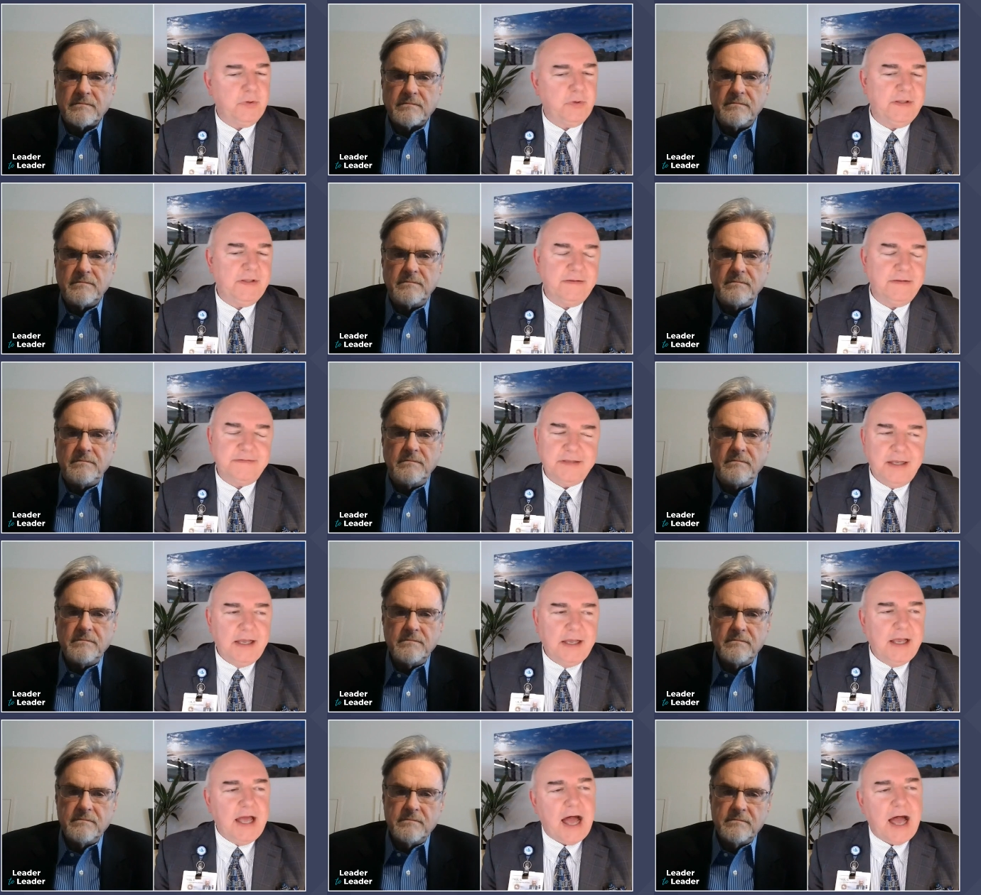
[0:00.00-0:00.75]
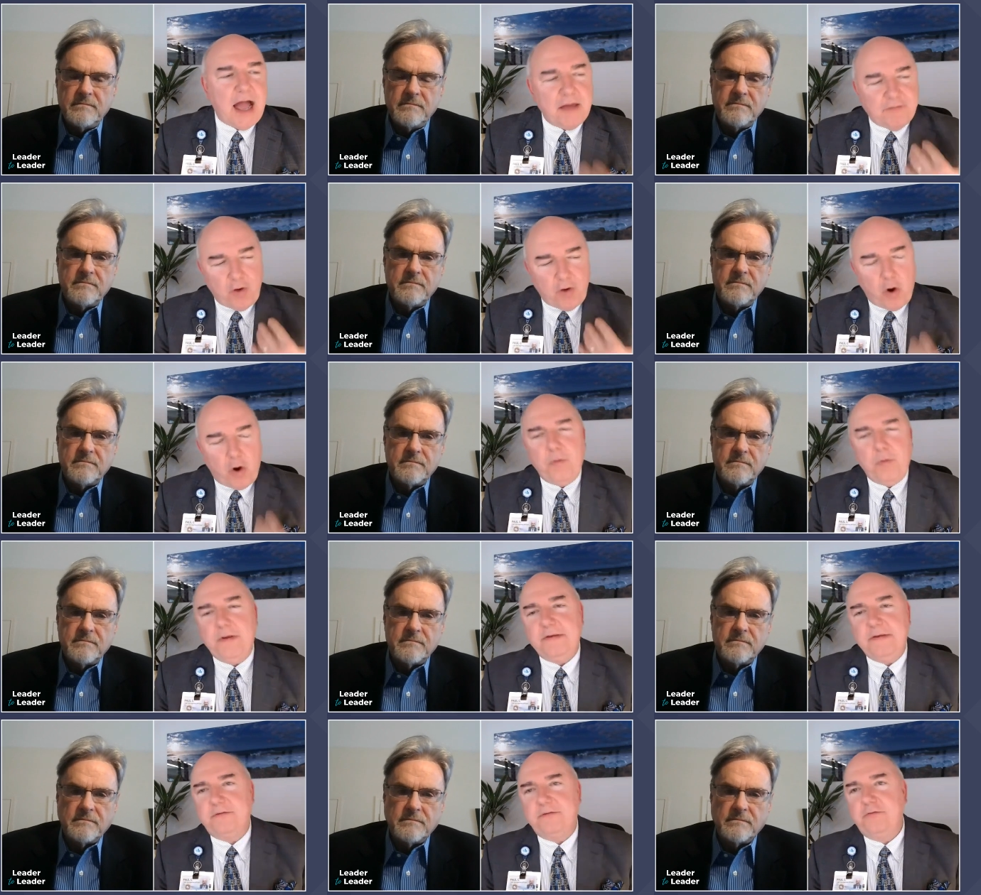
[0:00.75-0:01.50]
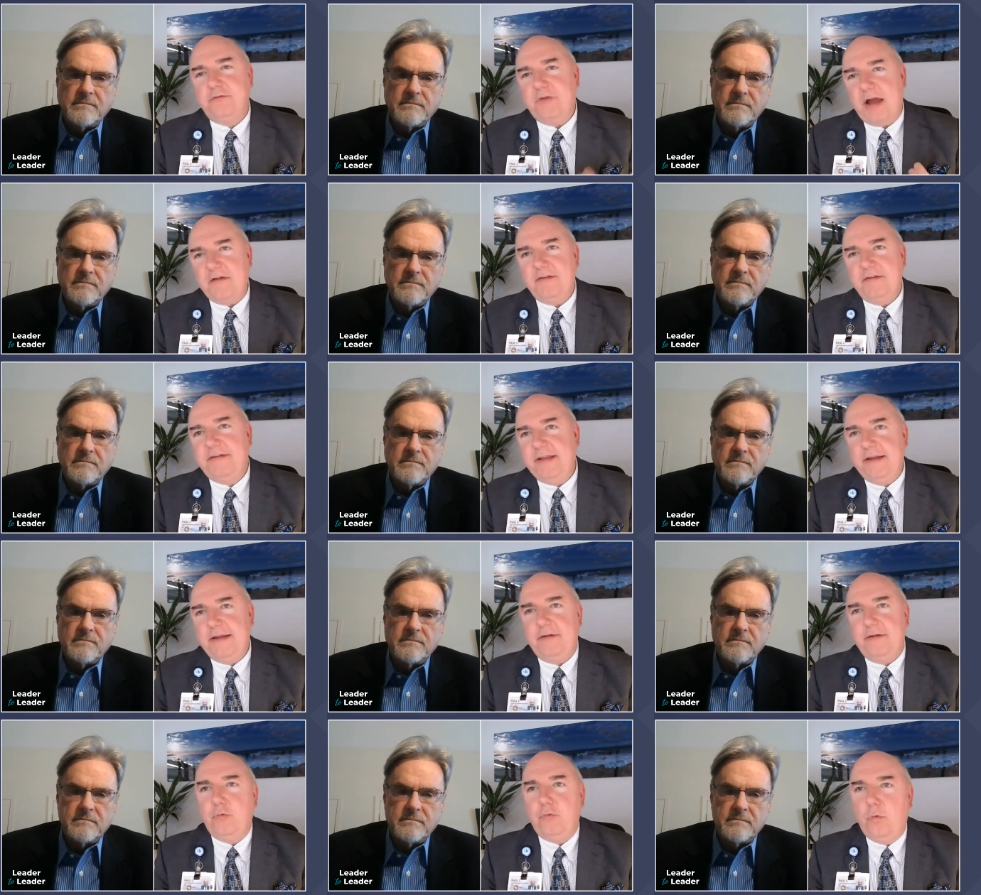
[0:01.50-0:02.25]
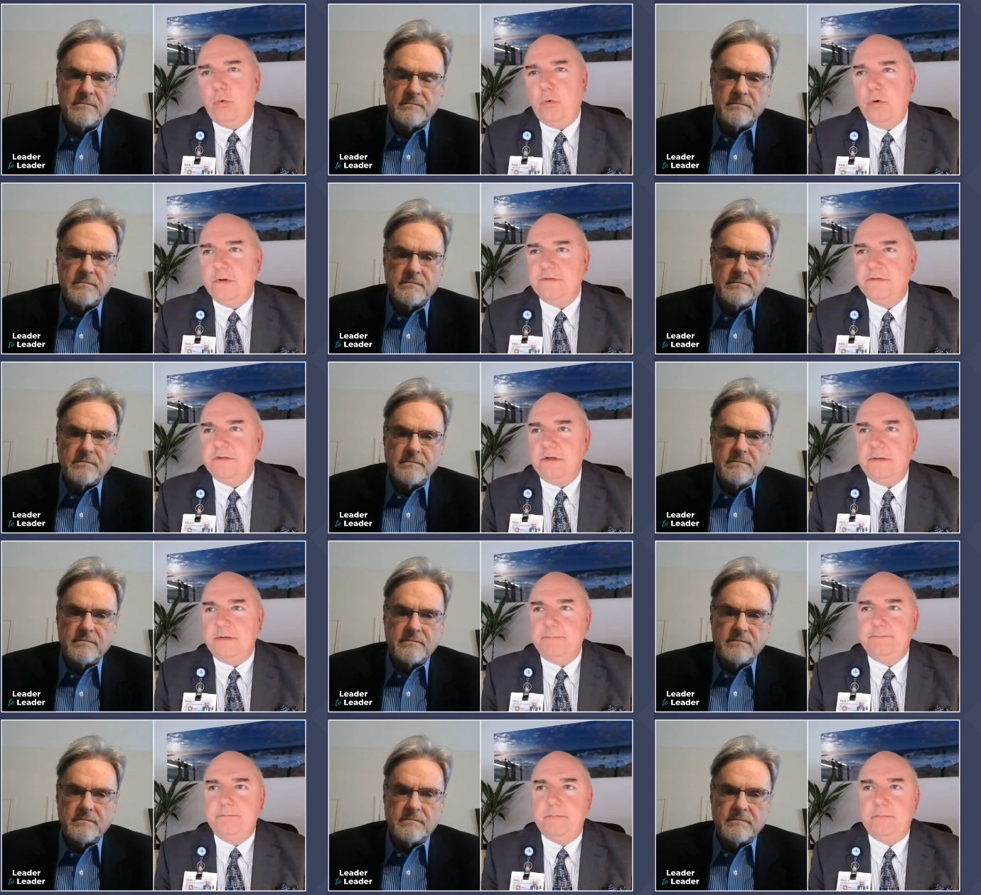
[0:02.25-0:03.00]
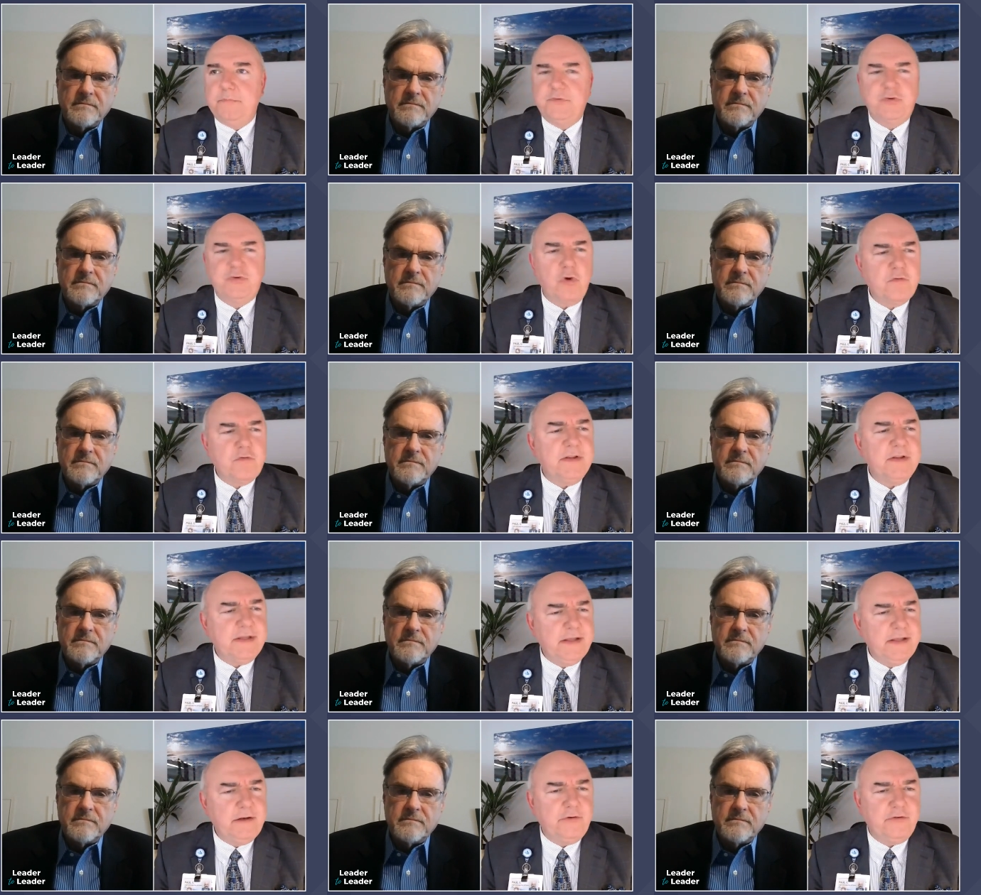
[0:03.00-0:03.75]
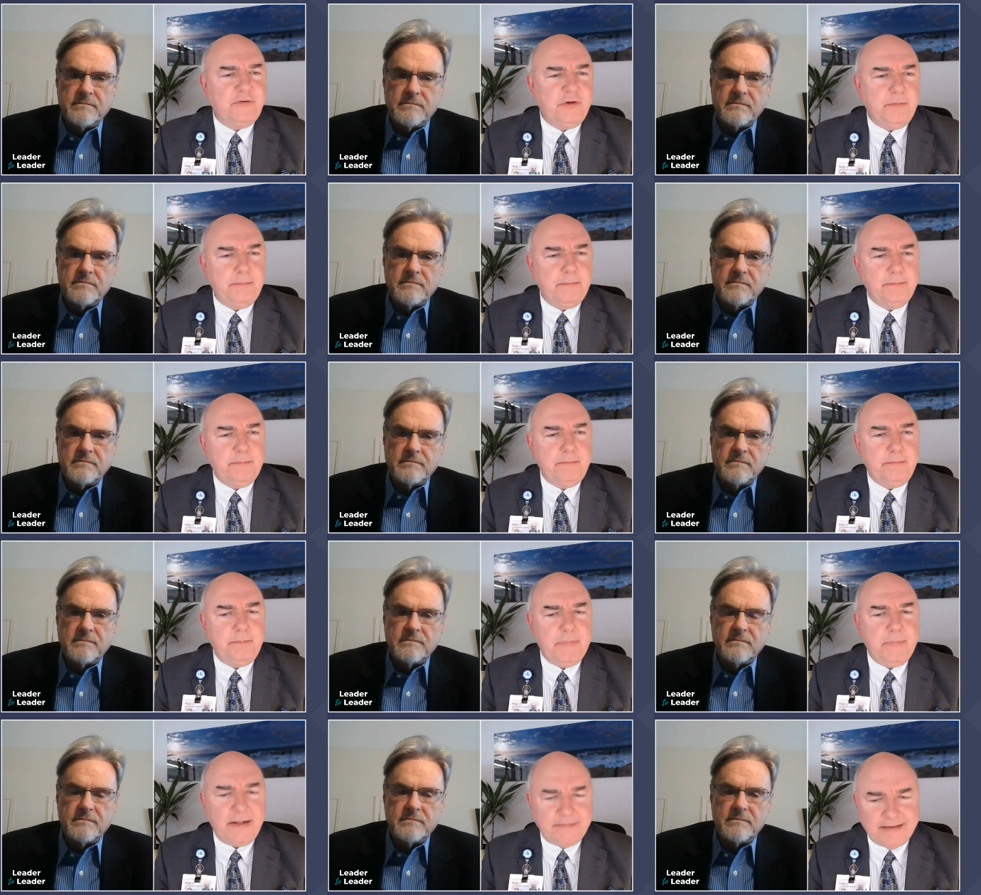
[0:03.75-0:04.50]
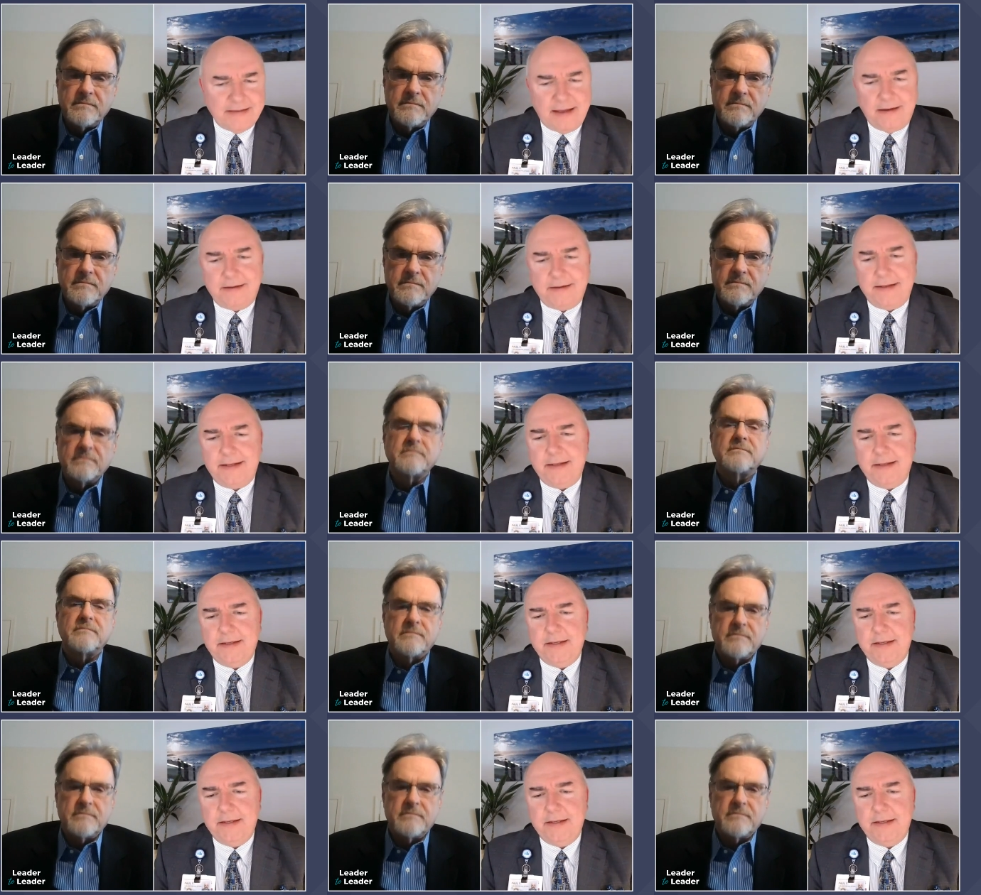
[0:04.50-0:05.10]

Speaker 1: with is I've always gravitated towards a servant leadership mentality.